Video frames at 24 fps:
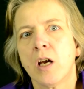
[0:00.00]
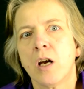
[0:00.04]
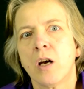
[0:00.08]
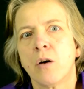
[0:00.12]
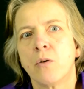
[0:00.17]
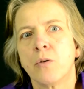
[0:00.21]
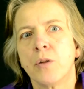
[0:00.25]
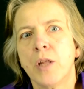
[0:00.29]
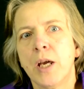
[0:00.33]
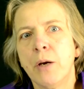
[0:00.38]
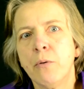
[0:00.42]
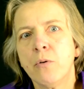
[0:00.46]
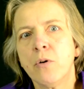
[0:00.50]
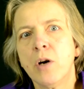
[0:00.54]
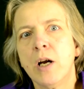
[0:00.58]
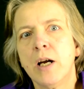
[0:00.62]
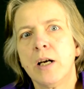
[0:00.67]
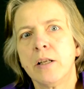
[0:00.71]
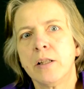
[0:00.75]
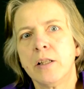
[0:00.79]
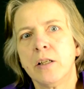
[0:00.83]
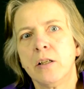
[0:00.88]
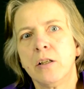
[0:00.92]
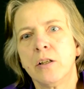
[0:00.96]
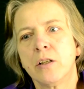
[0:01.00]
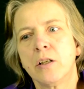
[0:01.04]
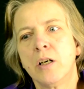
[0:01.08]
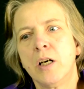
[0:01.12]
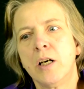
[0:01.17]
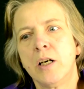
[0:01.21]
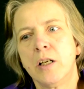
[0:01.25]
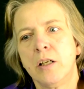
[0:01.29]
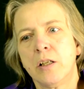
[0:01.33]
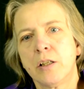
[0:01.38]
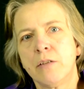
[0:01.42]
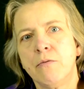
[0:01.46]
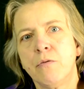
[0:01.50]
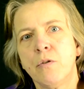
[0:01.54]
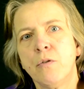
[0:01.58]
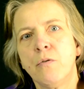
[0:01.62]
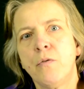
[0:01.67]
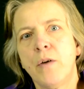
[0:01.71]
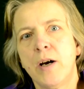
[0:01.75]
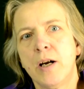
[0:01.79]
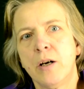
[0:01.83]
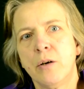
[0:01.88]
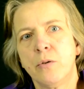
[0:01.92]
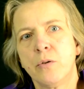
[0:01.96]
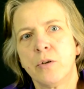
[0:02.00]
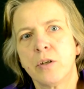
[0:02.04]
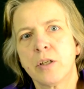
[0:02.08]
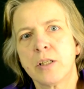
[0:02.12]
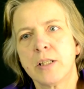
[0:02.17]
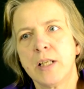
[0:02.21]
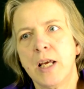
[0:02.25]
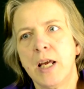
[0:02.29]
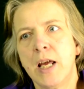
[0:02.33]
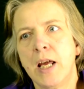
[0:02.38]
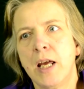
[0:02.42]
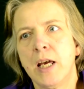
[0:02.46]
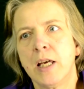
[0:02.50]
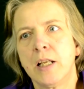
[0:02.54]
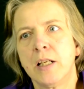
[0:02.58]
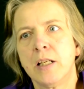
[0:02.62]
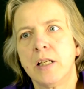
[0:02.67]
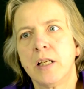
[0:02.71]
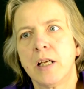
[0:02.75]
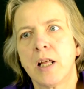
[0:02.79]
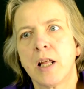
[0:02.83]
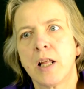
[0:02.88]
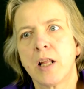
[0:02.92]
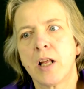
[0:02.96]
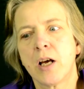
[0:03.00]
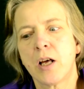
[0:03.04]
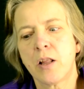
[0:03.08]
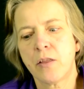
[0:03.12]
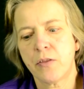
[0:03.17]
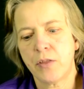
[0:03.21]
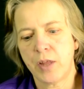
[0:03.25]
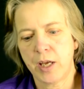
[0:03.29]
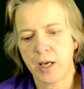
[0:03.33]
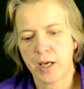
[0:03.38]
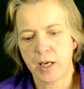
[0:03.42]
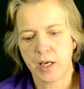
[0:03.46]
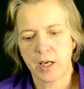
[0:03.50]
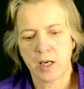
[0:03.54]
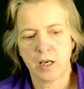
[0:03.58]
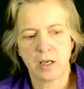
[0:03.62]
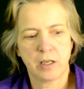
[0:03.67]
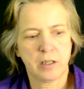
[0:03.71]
Well, they were out there looking for fireworks, and they